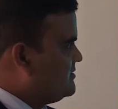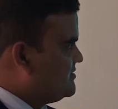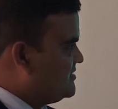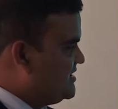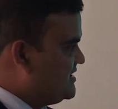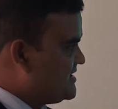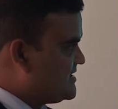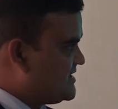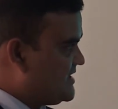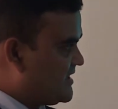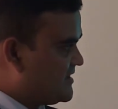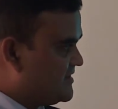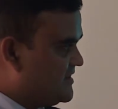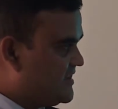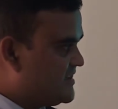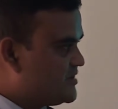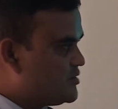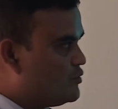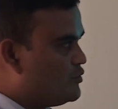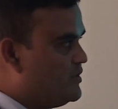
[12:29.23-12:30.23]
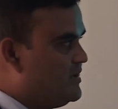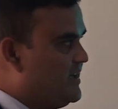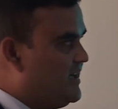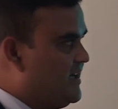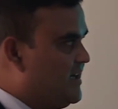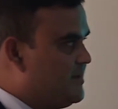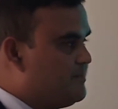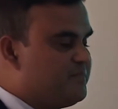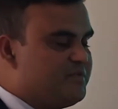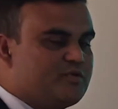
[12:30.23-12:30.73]
These techniques will
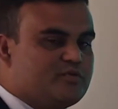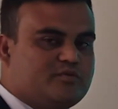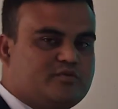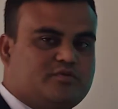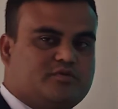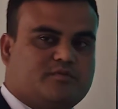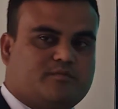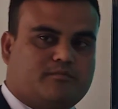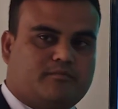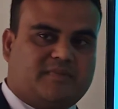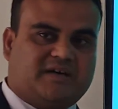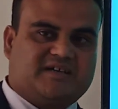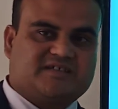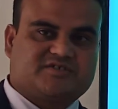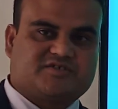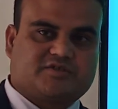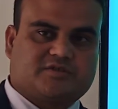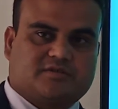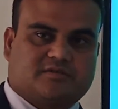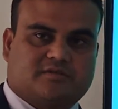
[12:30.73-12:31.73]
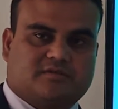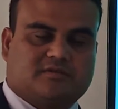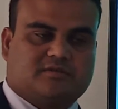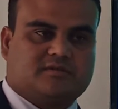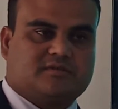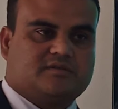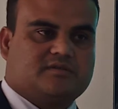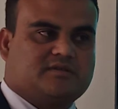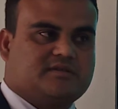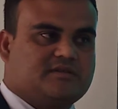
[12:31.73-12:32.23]
help you much
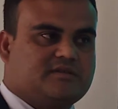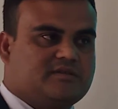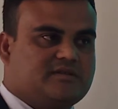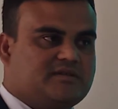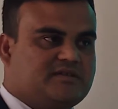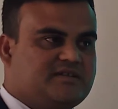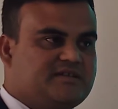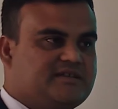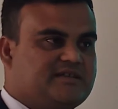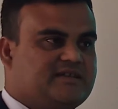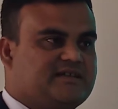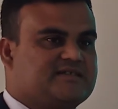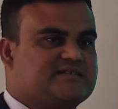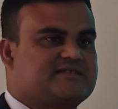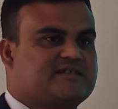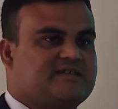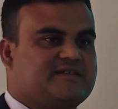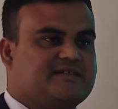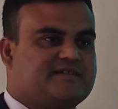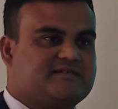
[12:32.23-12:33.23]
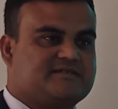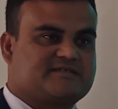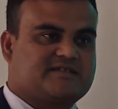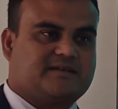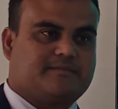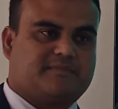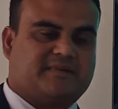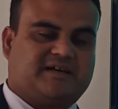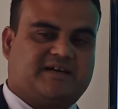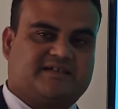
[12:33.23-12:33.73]
in answering
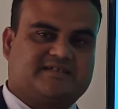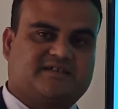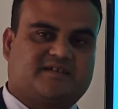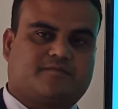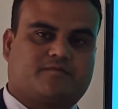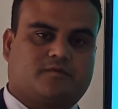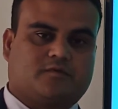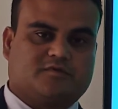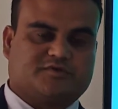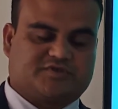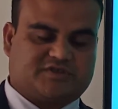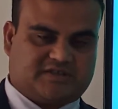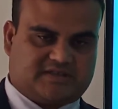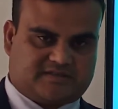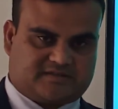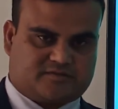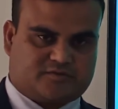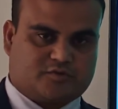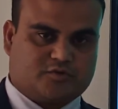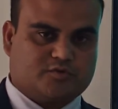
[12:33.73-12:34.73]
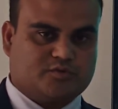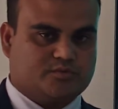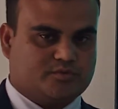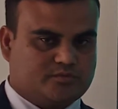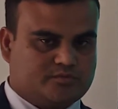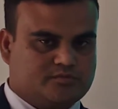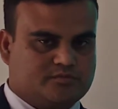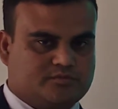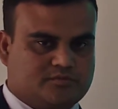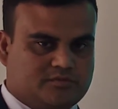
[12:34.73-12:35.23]
some other flowchart too,
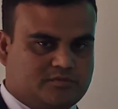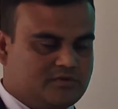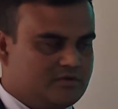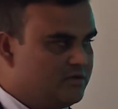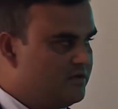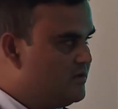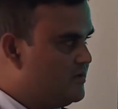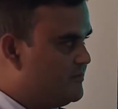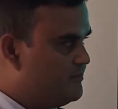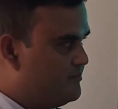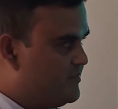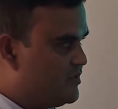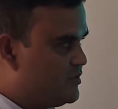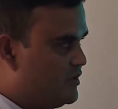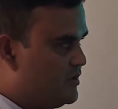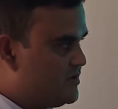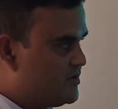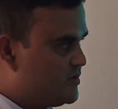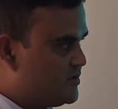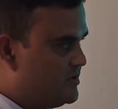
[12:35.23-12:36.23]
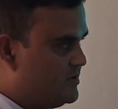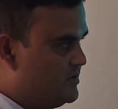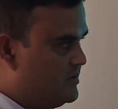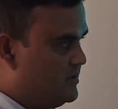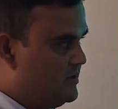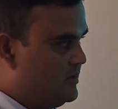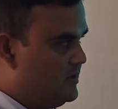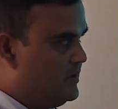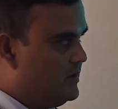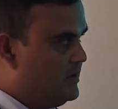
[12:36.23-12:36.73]
because
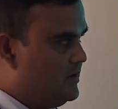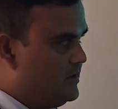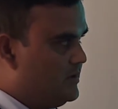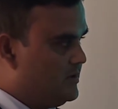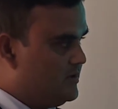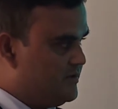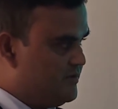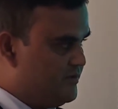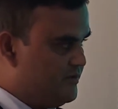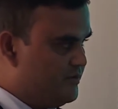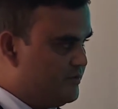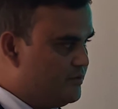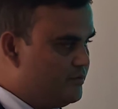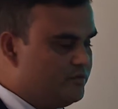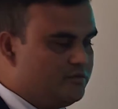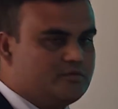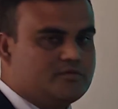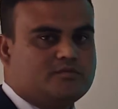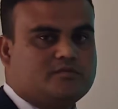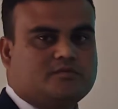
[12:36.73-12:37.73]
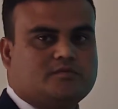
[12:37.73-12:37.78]
you